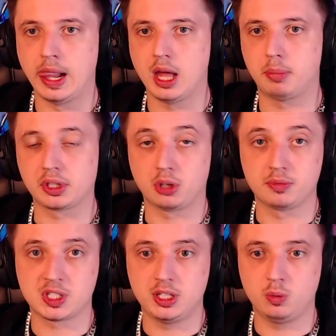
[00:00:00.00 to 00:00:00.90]
But
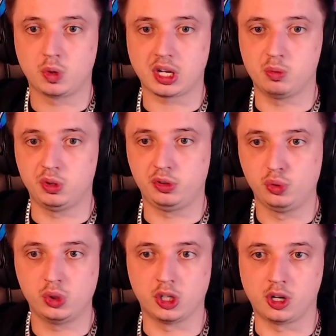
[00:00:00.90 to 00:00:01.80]
obviously what I will
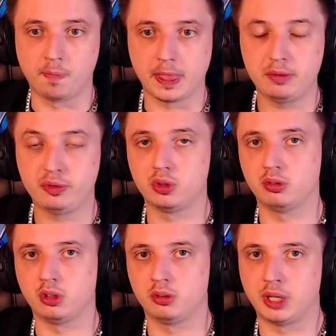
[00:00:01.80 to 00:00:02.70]
do, if you're
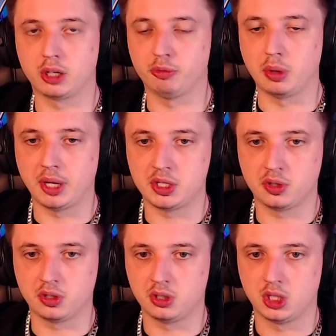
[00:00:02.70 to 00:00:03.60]
part of my
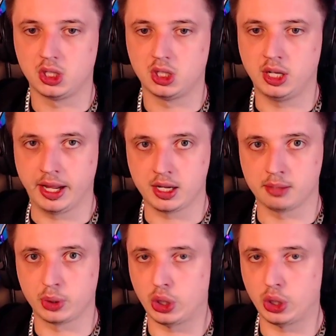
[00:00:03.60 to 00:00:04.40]
Patreon lineup,